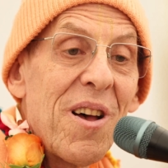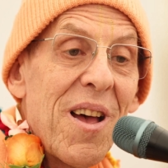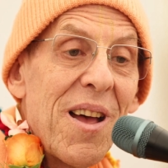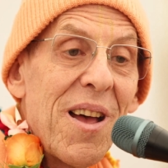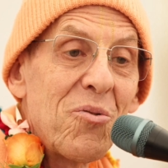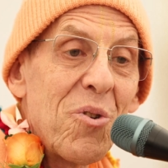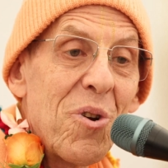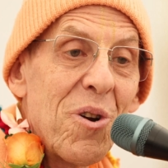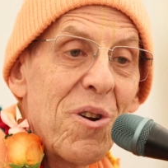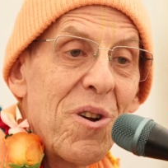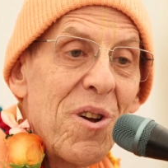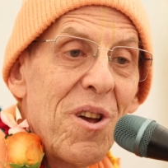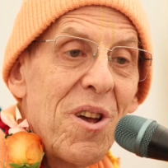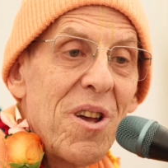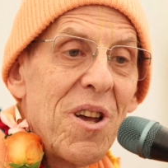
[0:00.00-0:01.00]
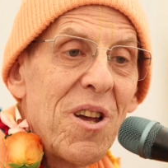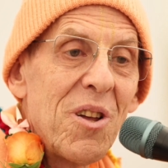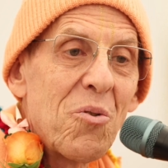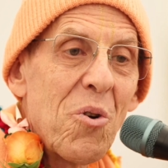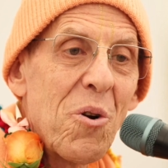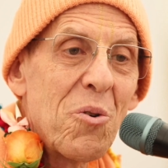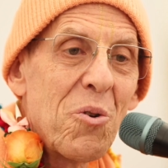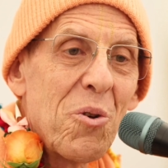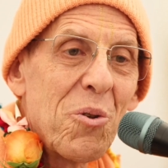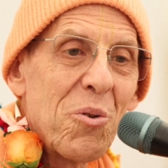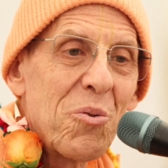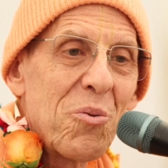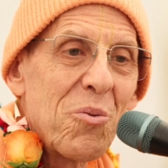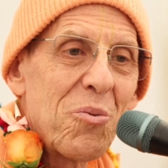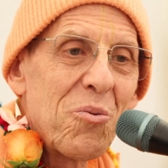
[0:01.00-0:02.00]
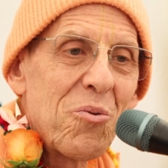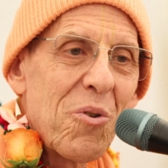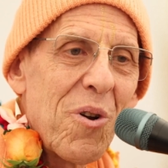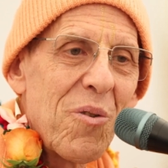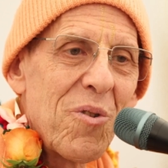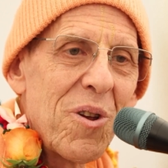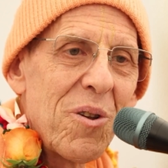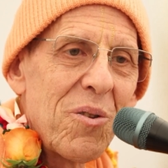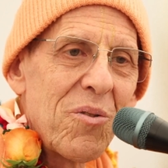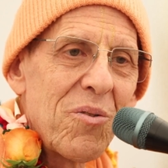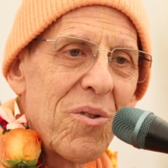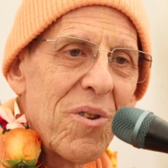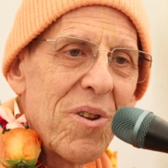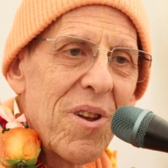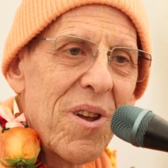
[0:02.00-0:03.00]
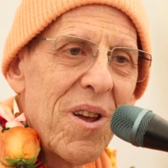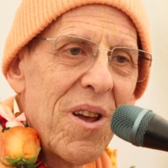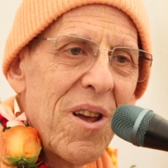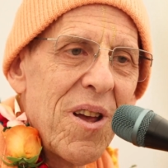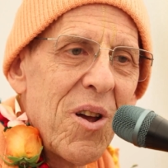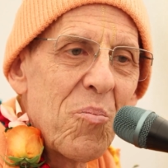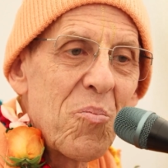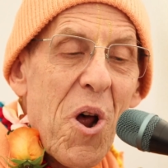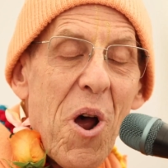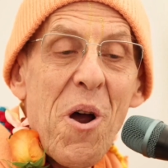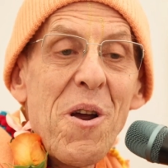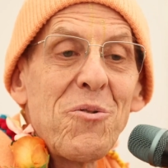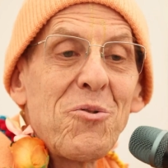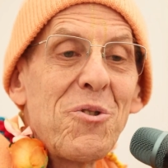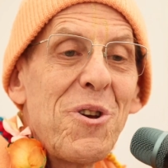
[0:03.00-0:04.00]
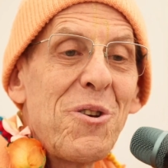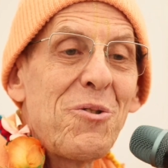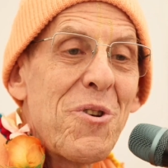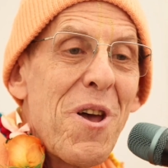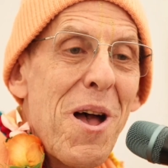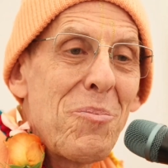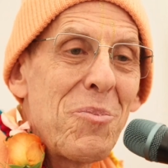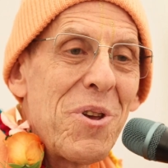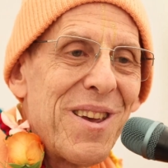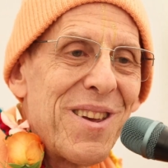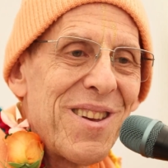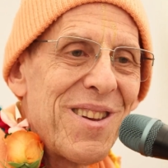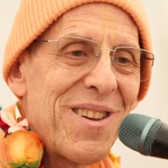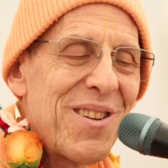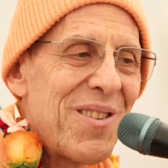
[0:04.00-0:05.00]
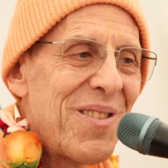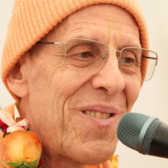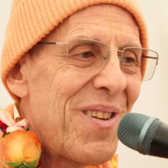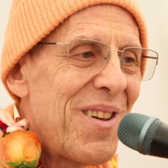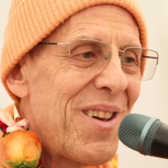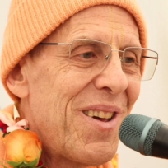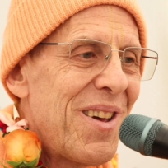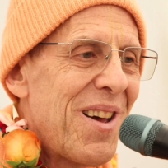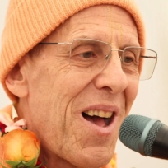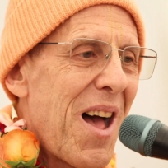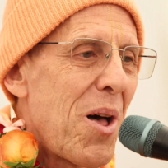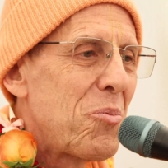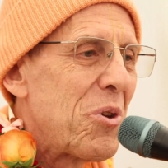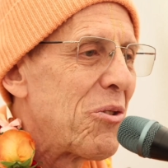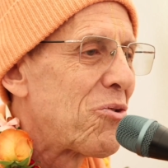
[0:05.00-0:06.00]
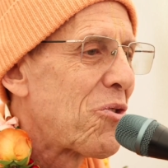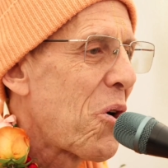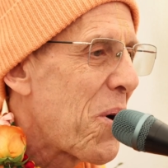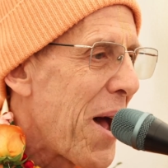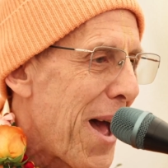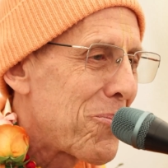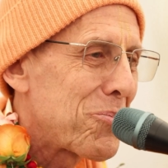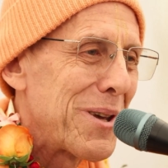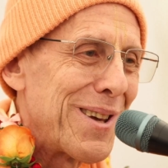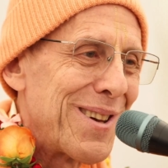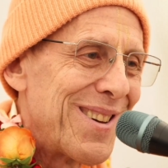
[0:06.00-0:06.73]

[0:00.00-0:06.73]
as your eternal servant, praharshiyashyami, I'll be so happy.